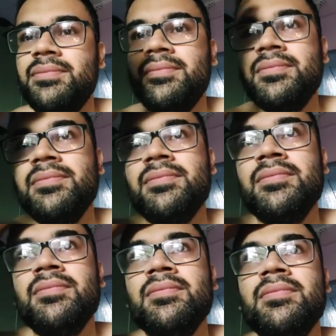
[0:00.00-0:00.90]

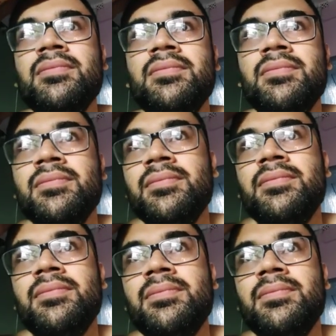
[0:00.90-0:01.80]

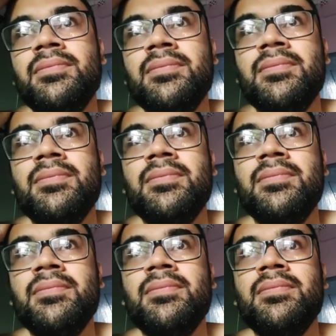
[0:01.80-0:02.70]

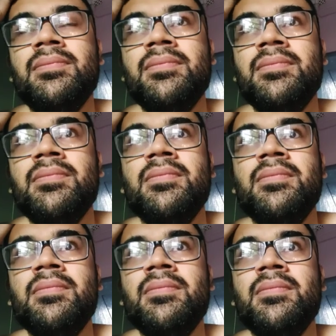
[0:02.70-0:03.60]

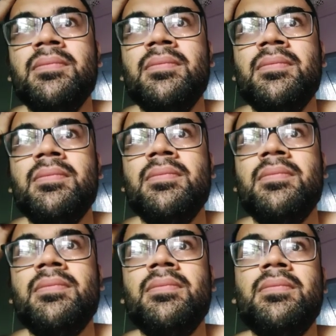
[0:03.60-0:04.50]

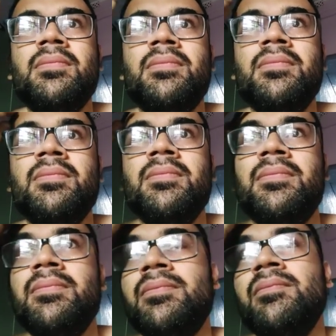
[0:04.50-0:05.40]

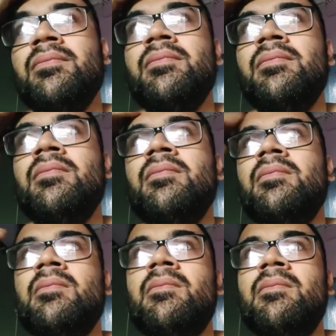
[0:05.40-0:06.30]

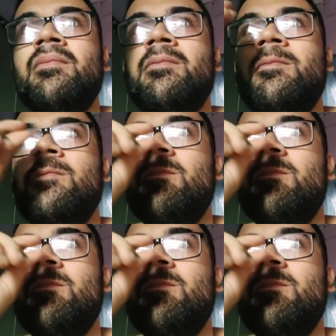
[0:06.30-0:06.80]
Nothing is said.